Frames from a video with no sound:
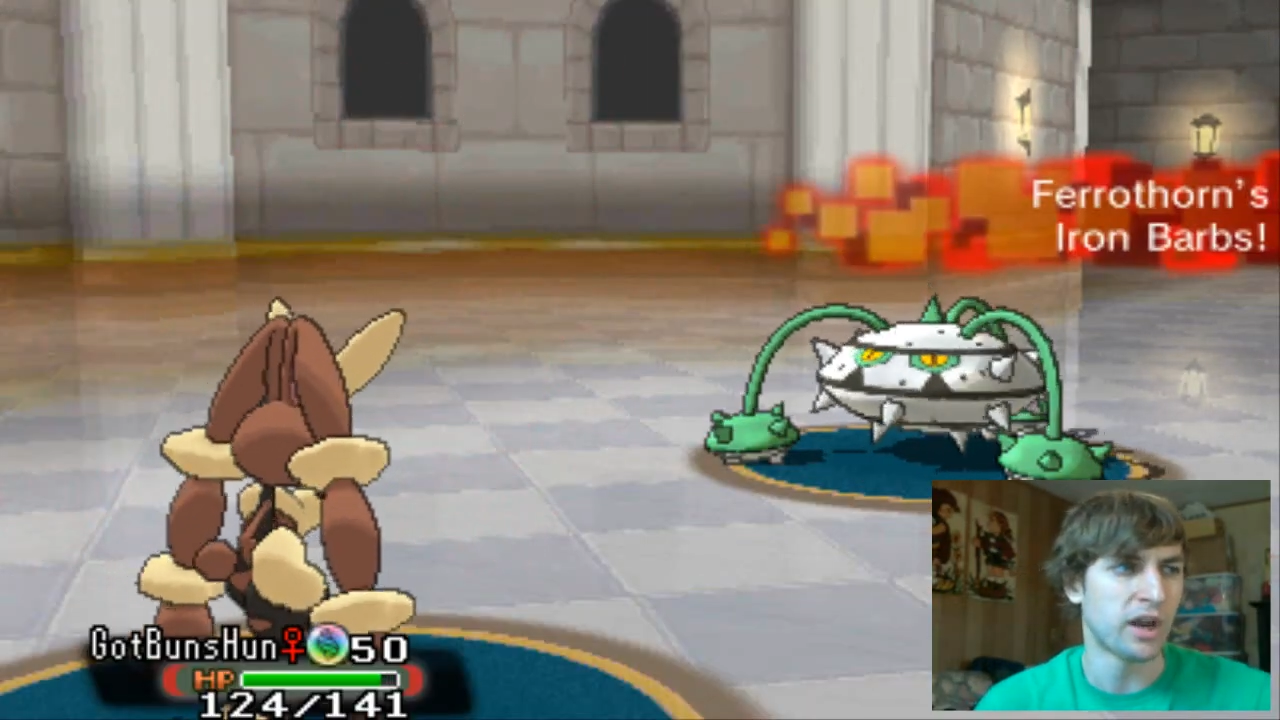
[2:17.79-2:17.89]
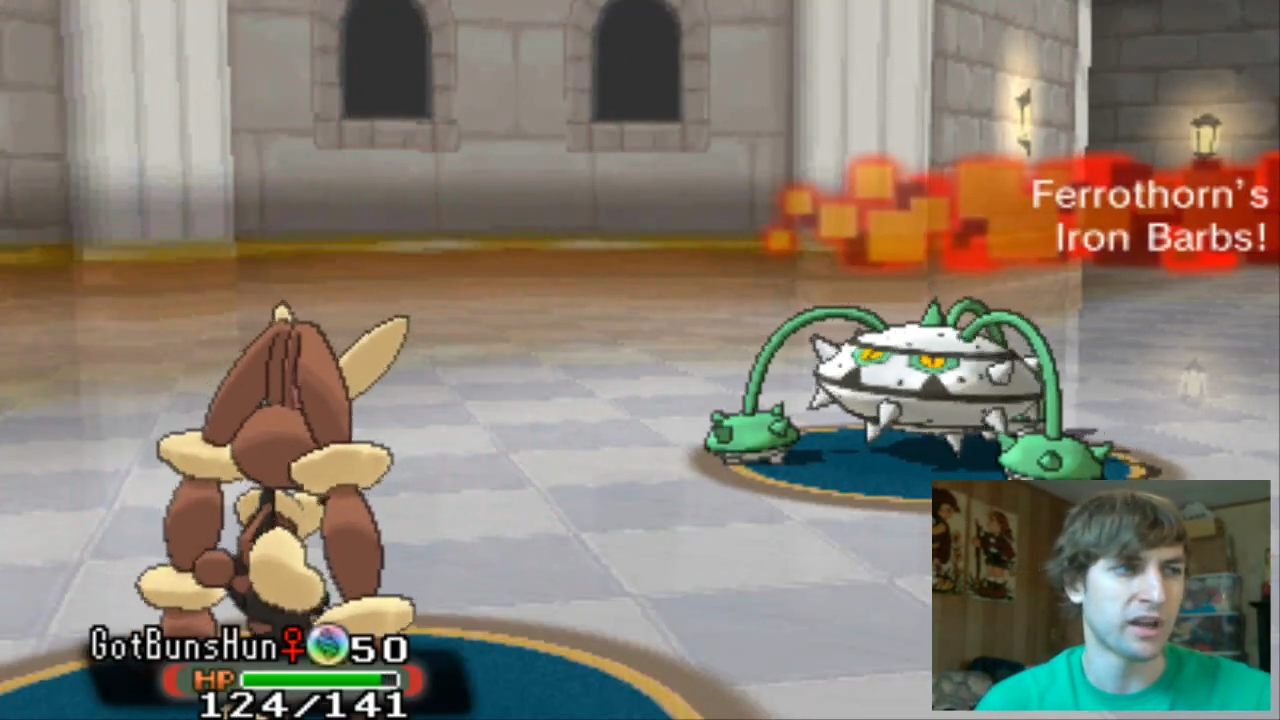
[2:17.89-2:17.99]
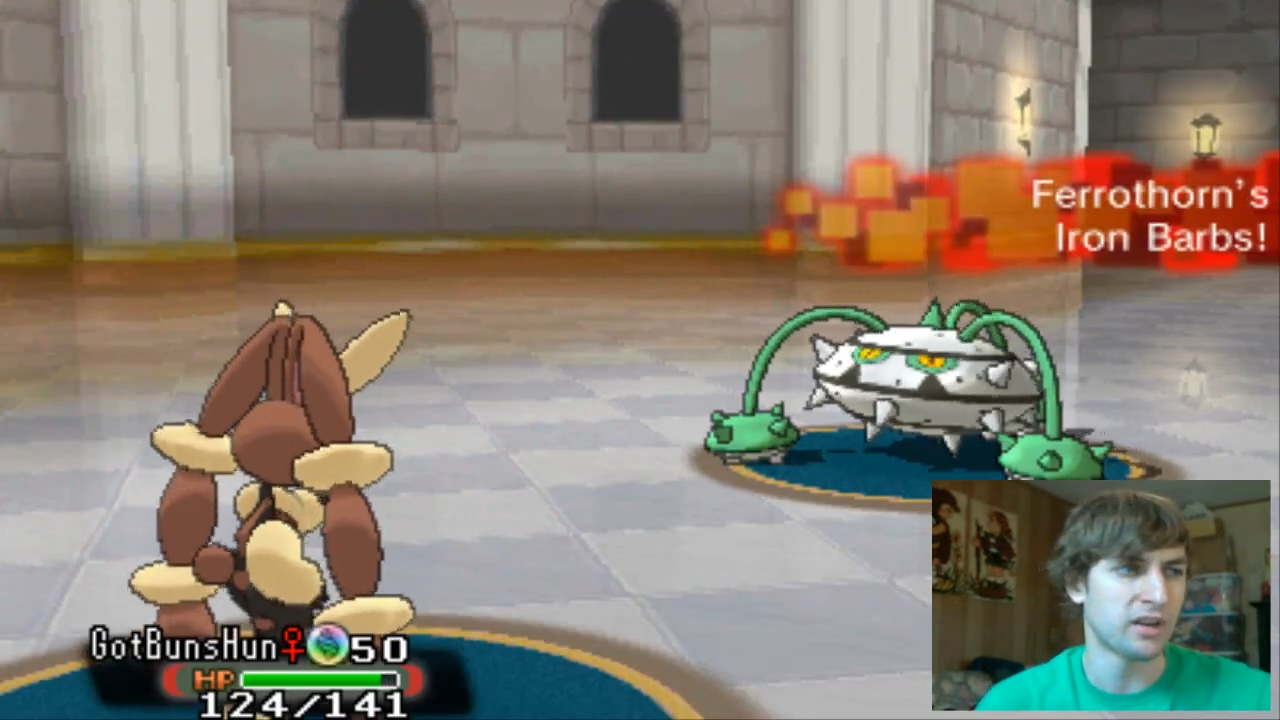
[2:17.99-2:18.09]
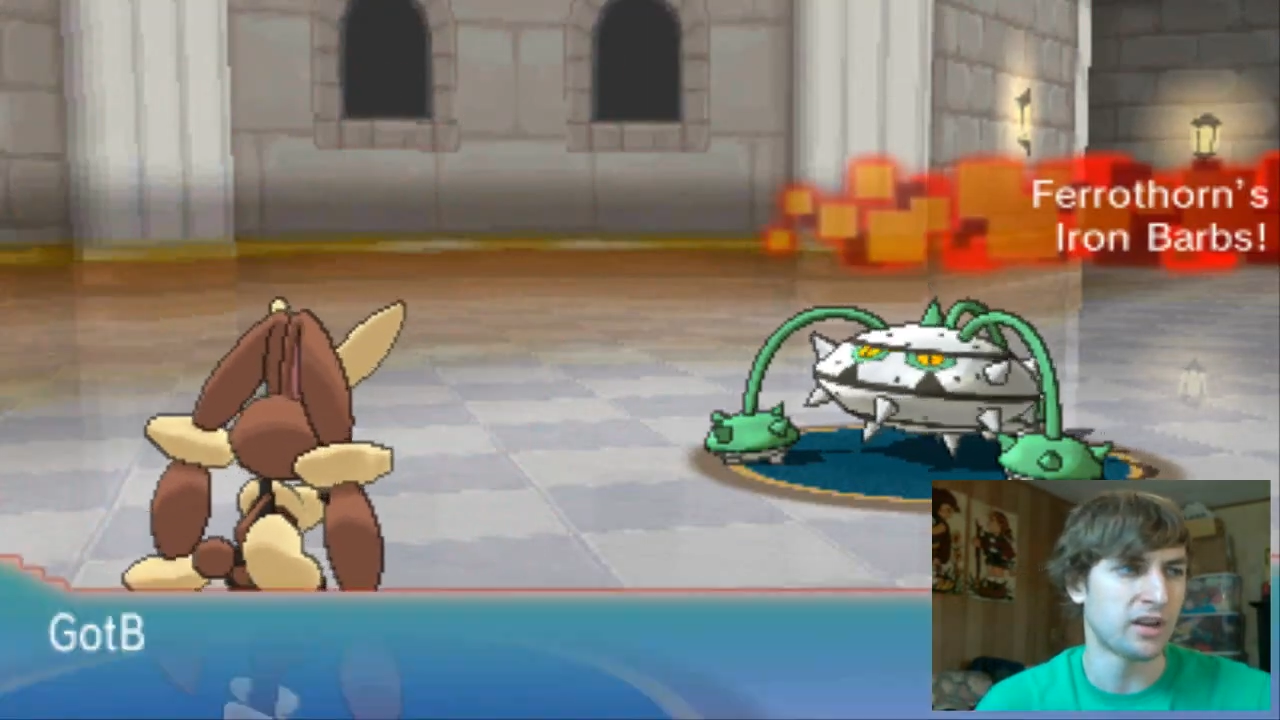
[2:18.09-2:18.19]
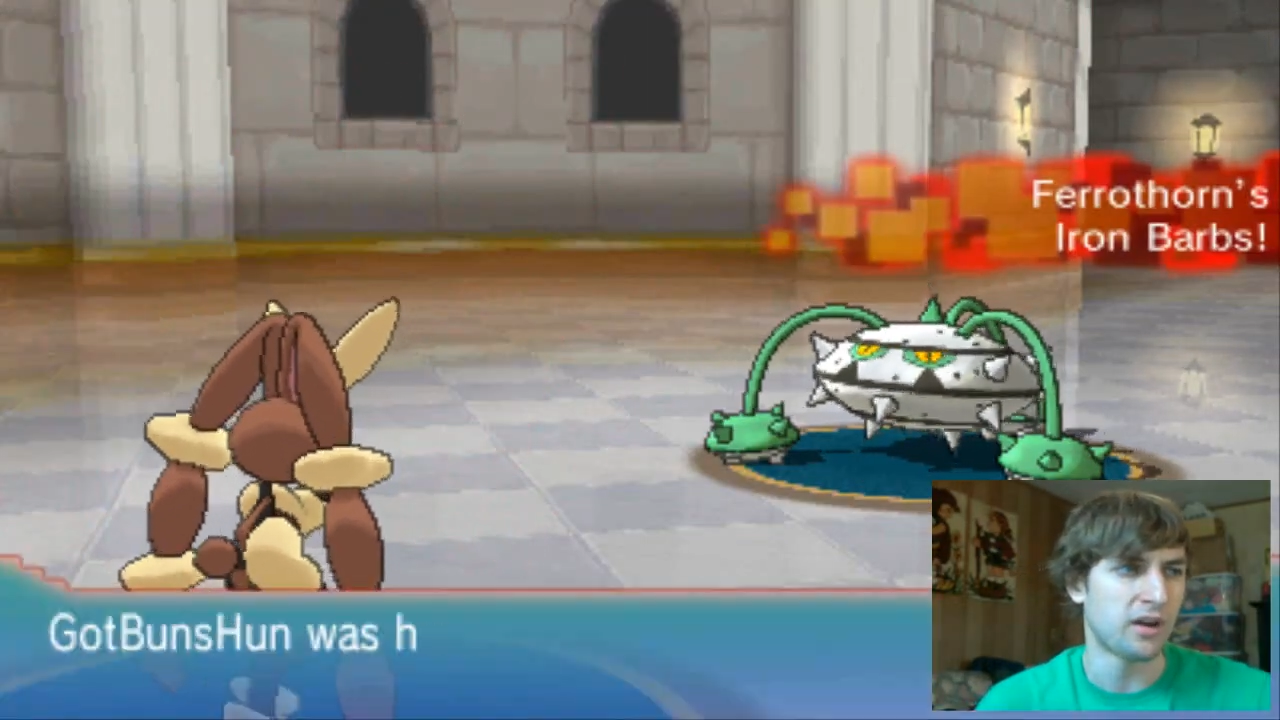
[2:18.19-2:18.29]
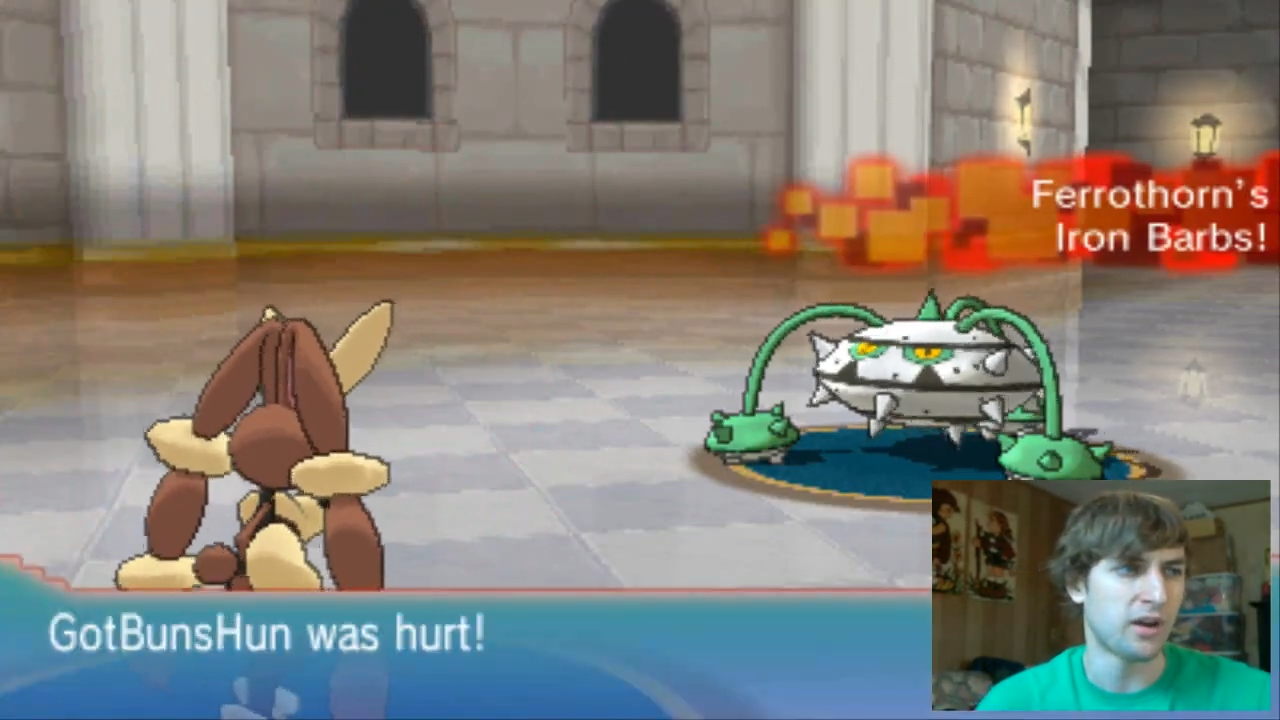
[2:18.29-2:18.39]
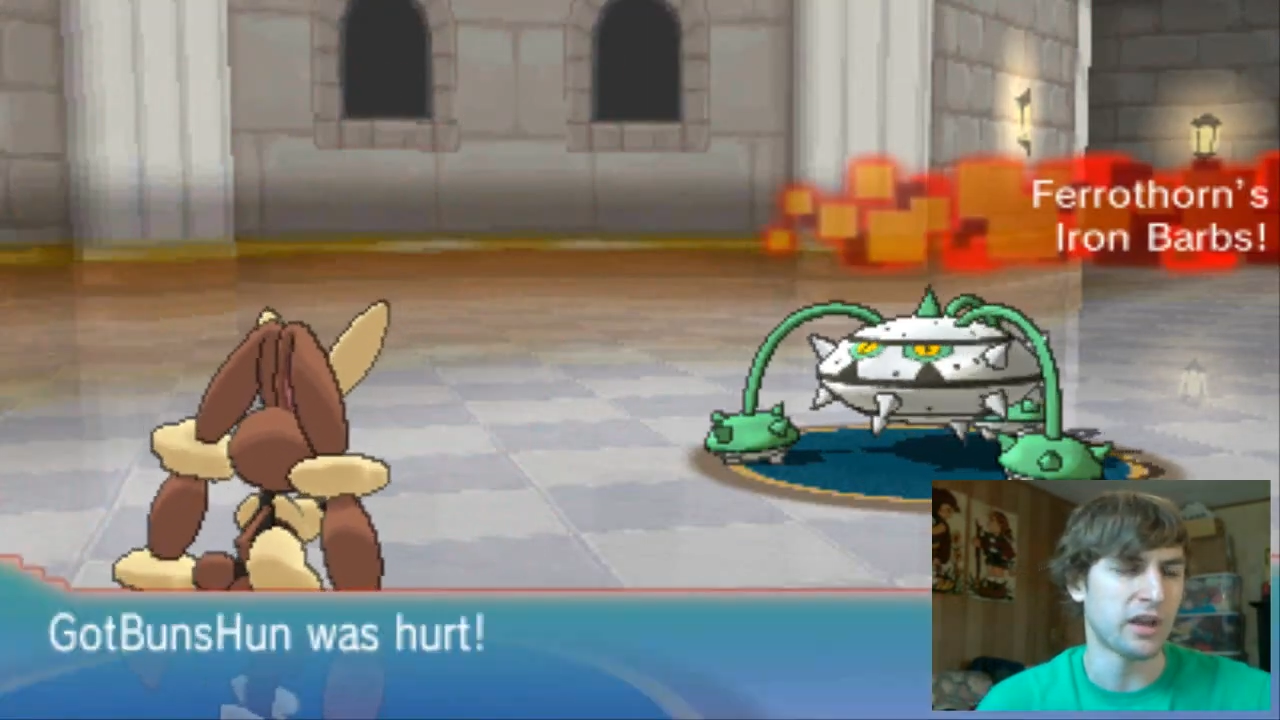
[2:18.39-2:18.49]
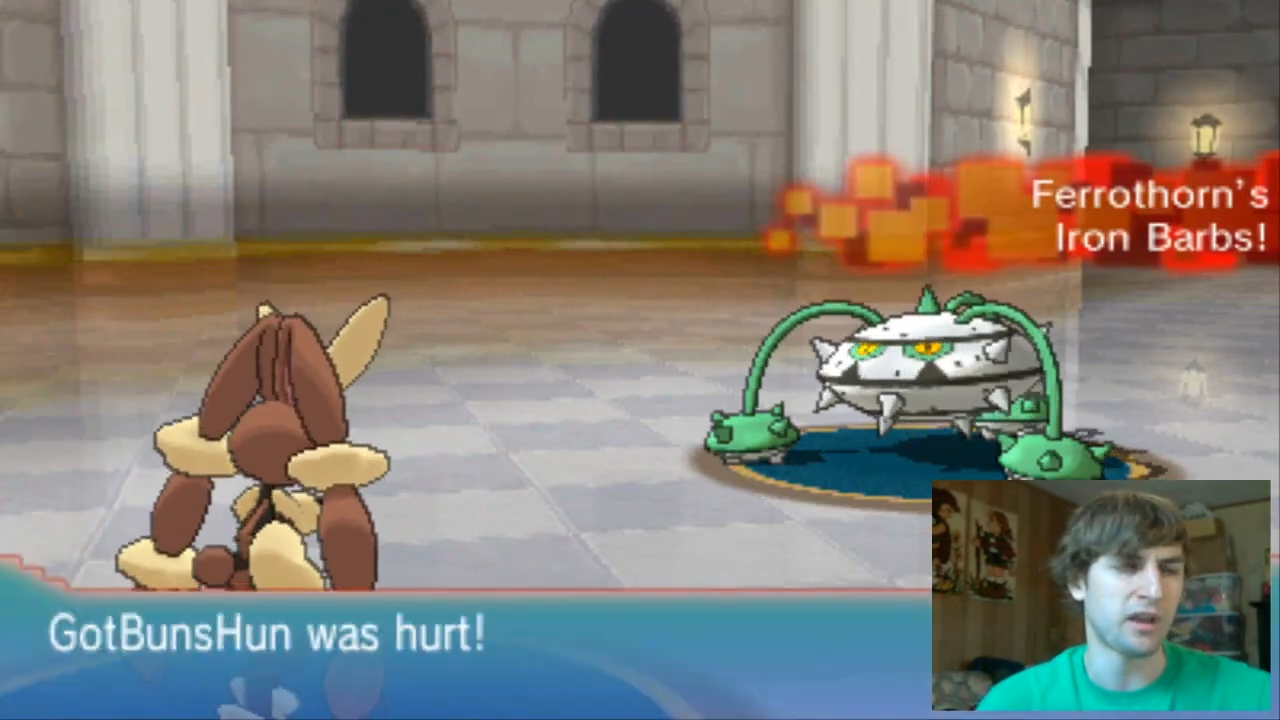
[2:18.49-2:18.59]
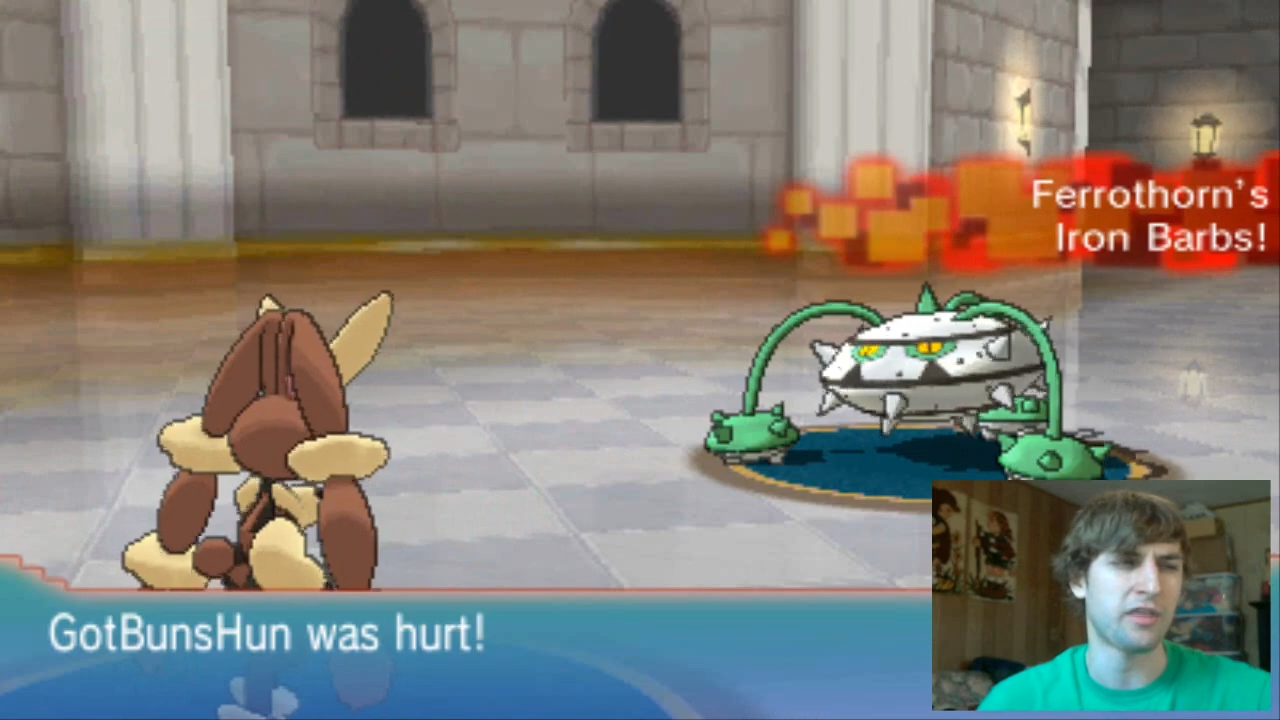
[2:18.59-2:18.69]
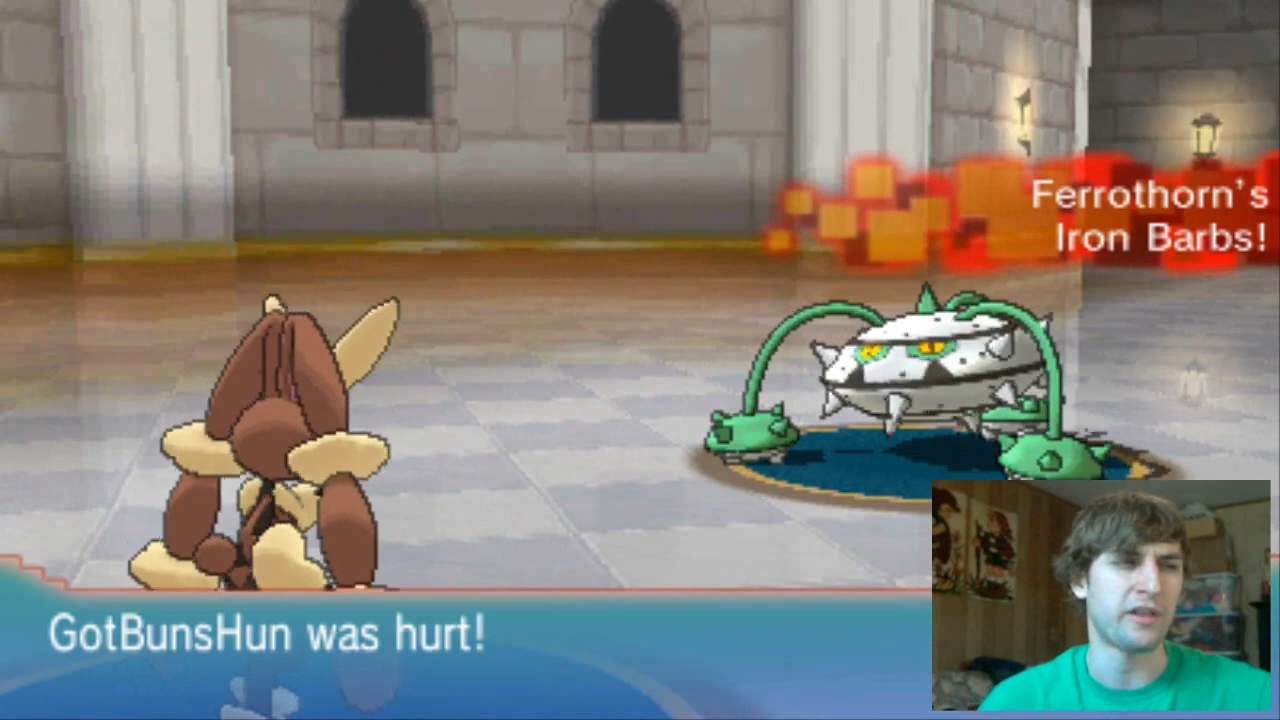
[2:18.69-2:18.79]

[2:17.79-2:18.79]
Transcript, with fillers: Are you gonna Are you gonna